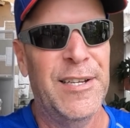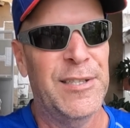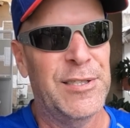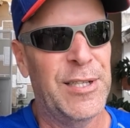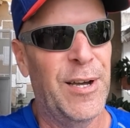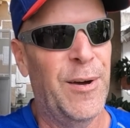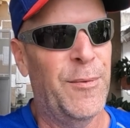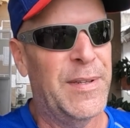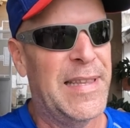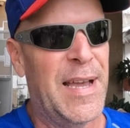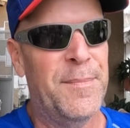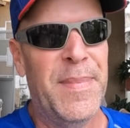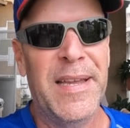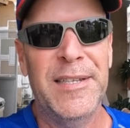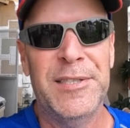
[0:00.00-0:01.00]
So with
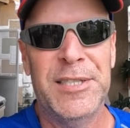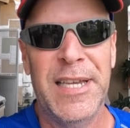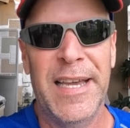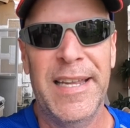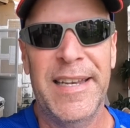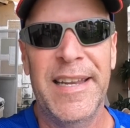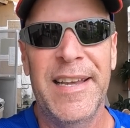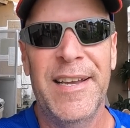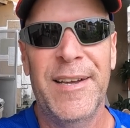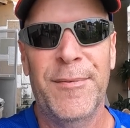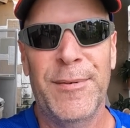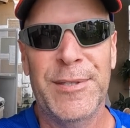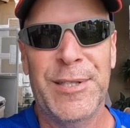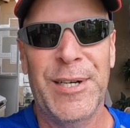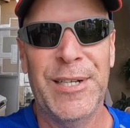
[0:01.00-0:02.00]
that being said,
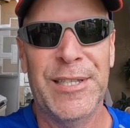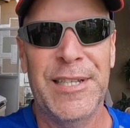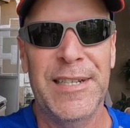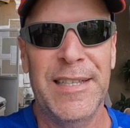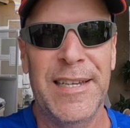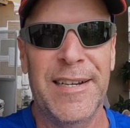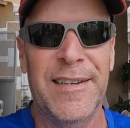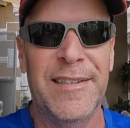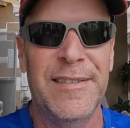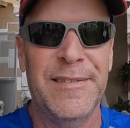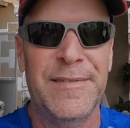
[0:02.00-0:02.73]
we'll talk to you later.